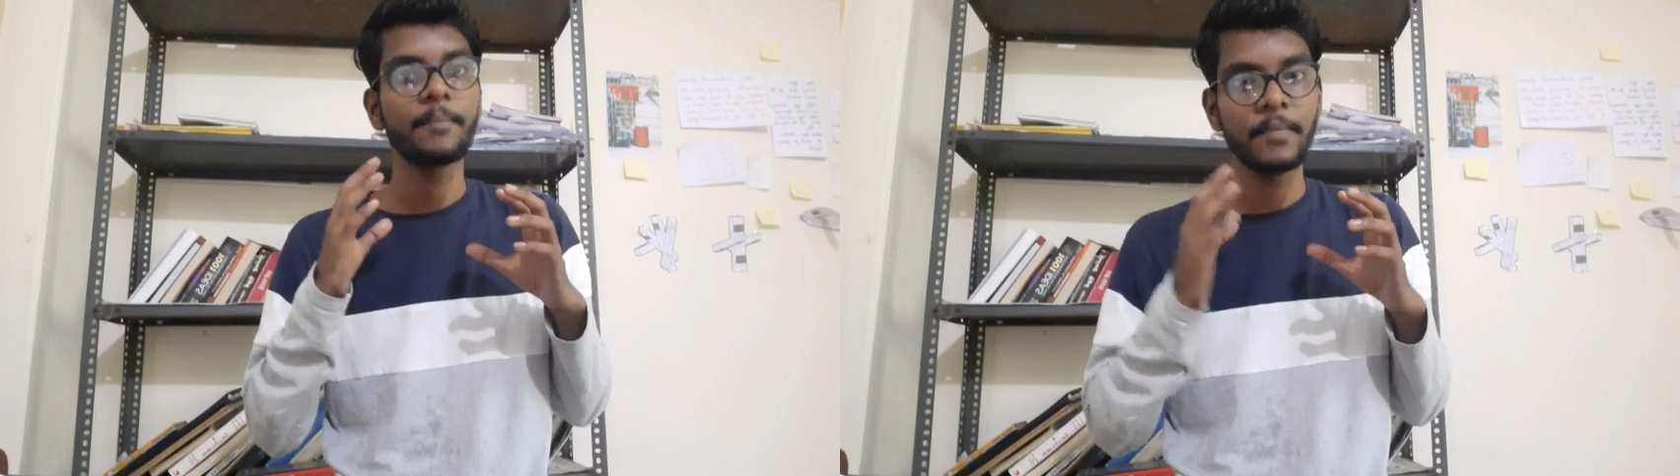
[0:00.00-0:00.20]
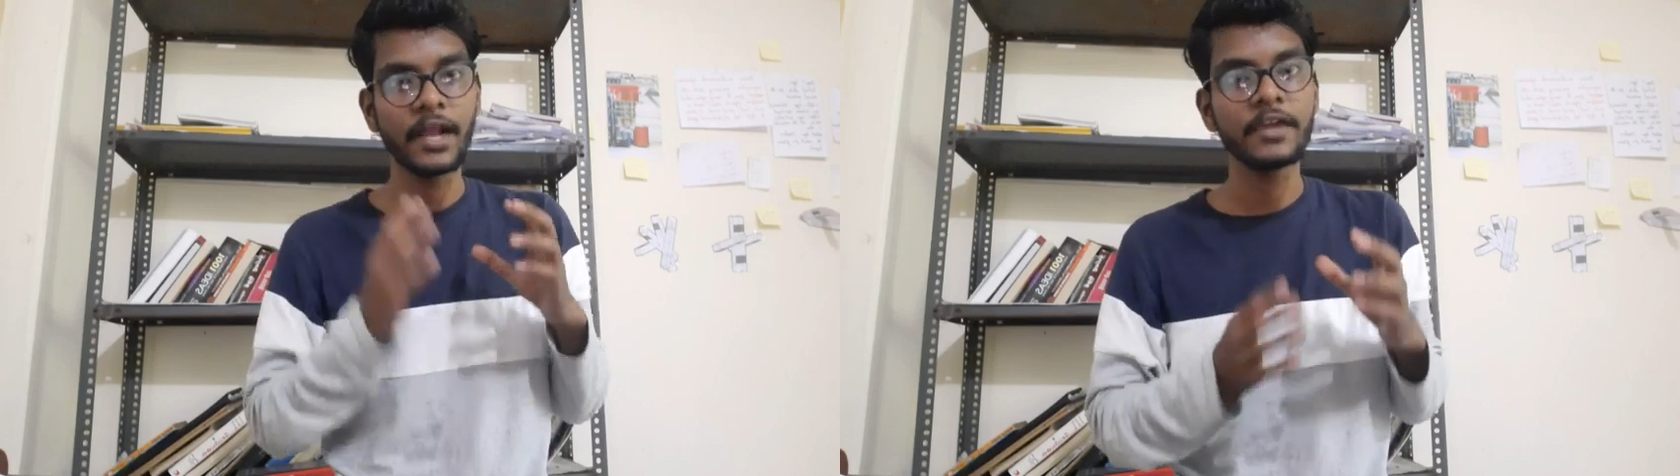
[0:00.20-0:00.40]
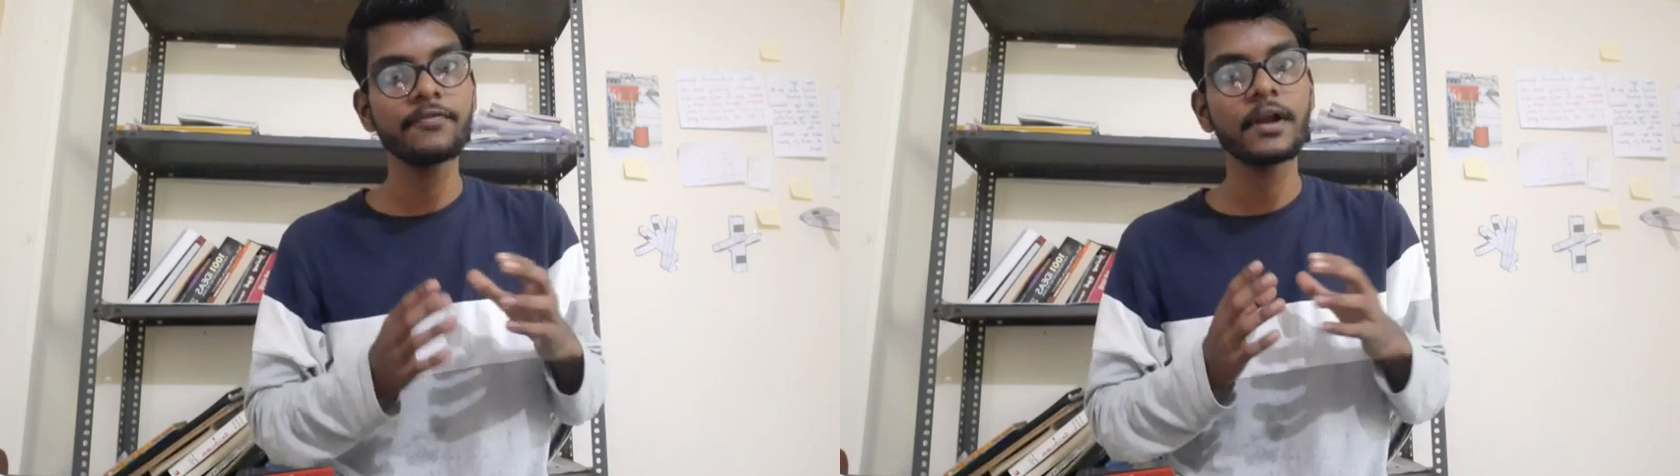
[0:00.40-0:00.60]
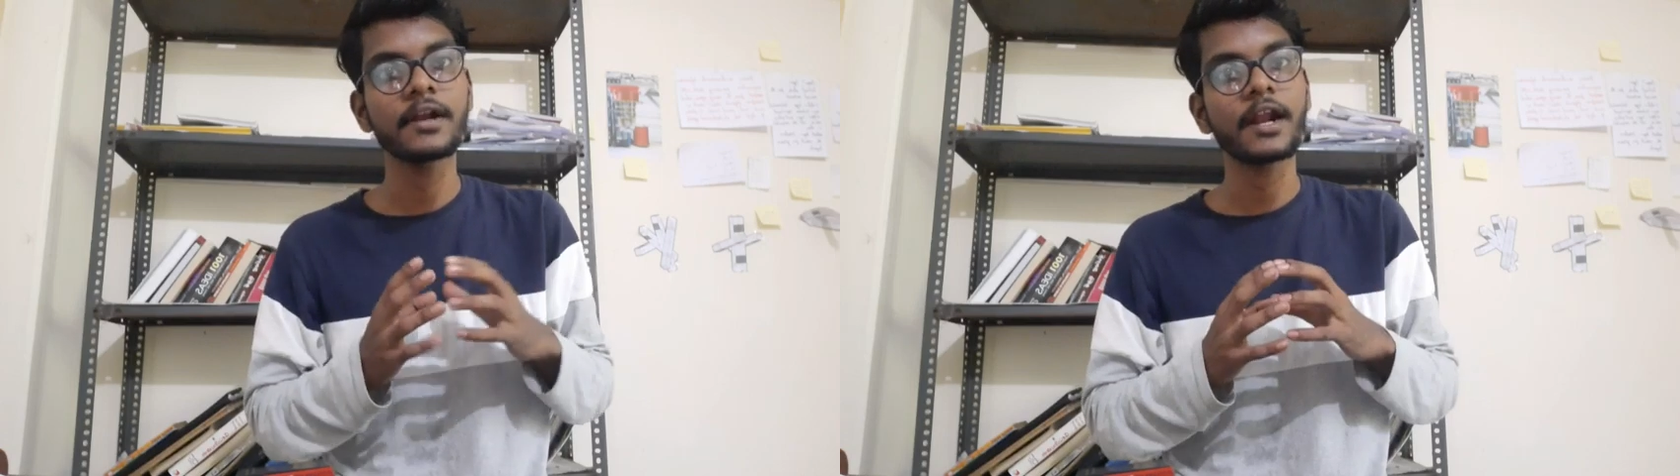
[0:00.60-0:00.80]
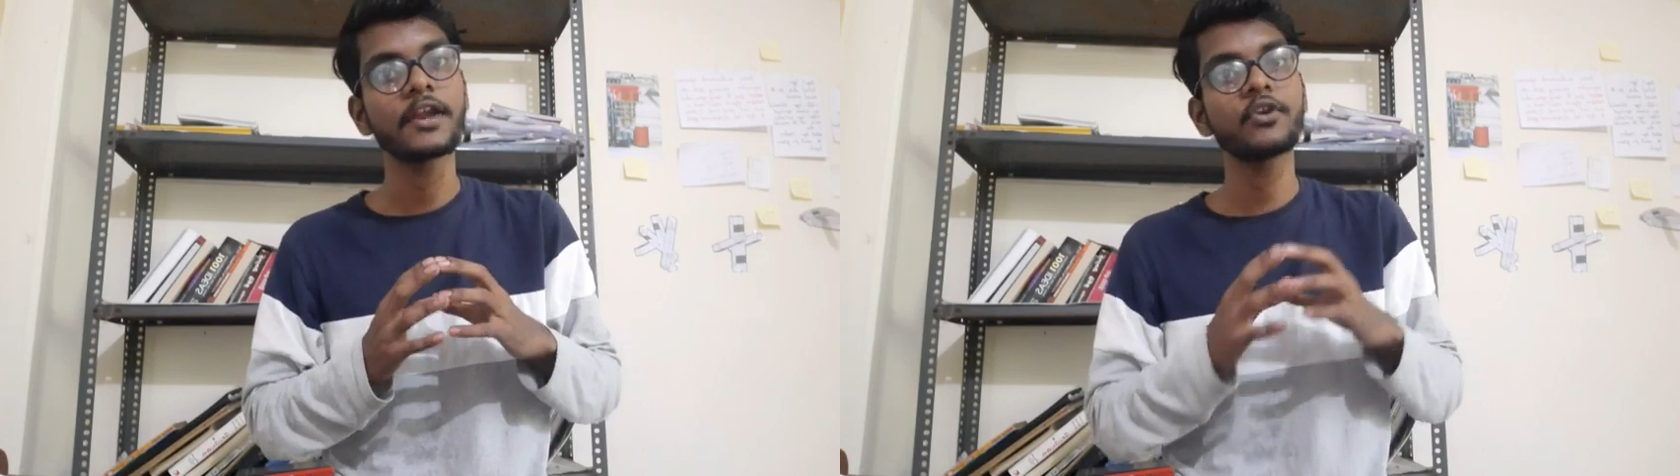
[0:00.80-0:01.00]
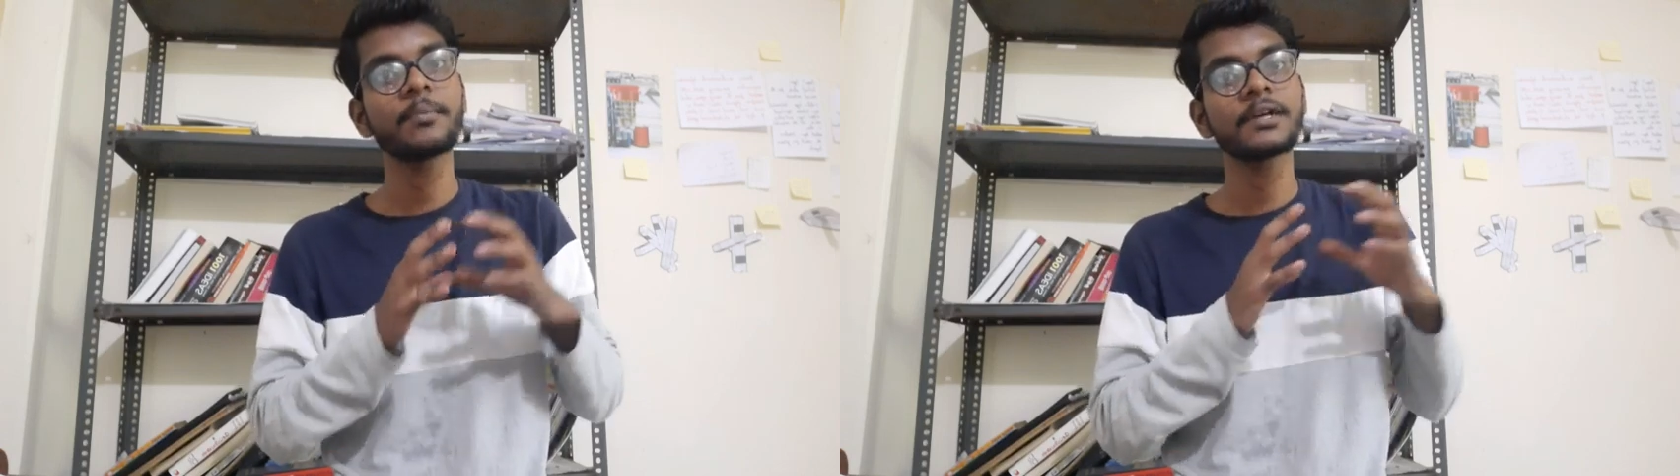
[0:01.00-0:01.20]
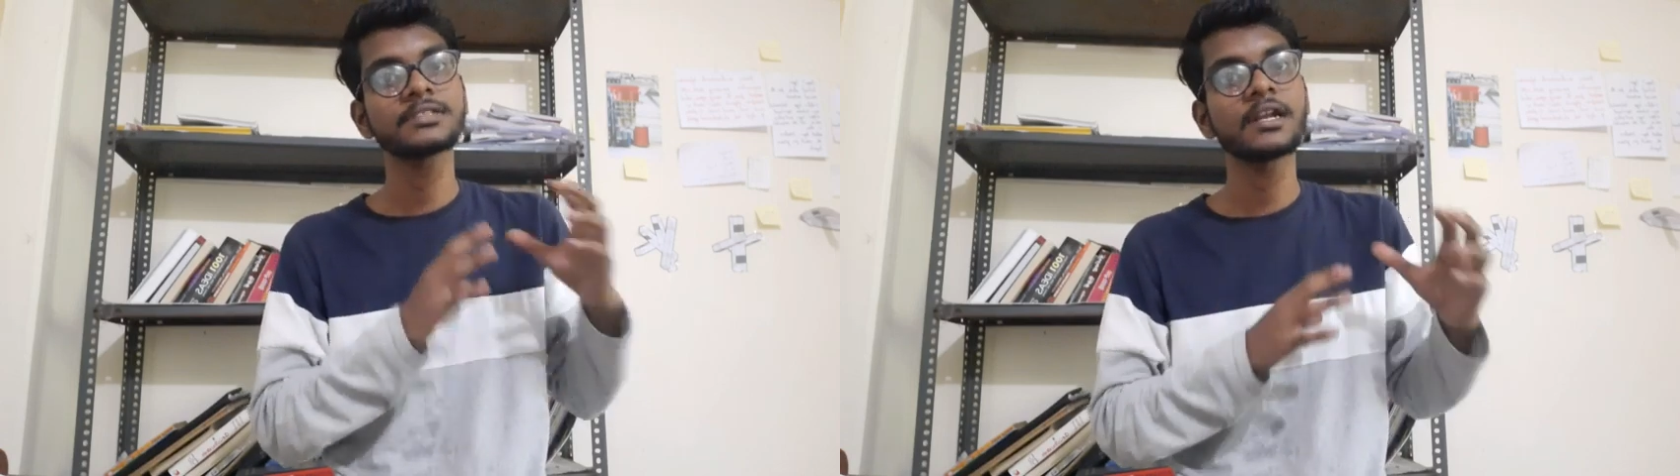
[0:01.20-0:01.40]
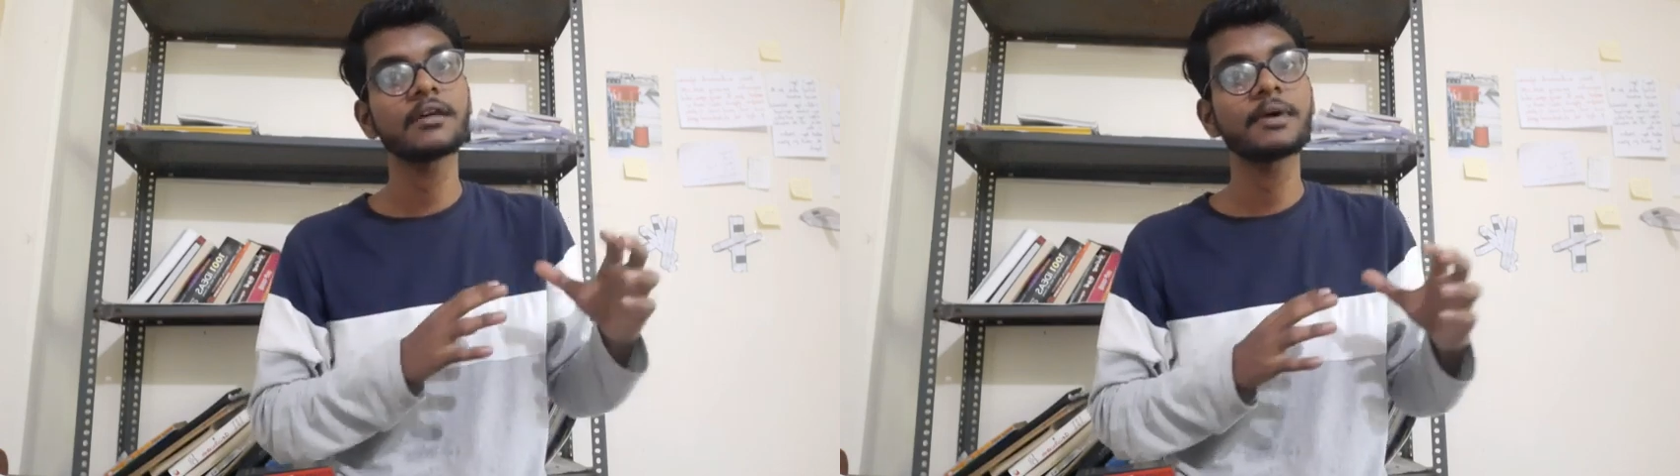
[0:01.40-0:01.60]
life and right to
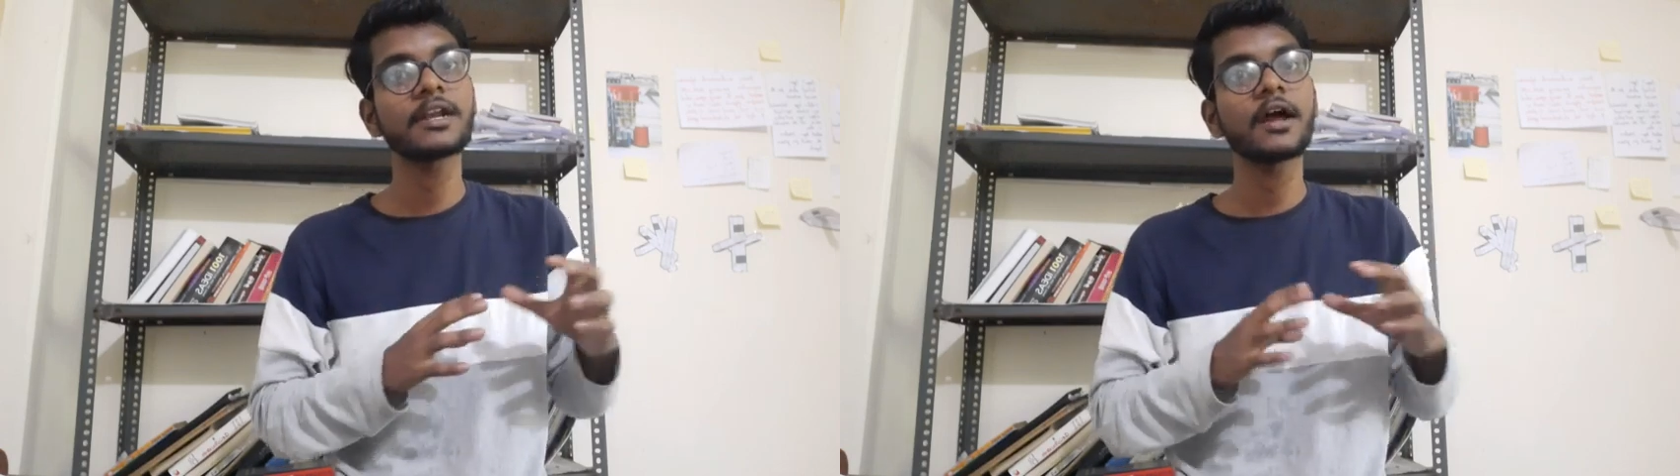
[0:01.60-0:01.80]
personal liberty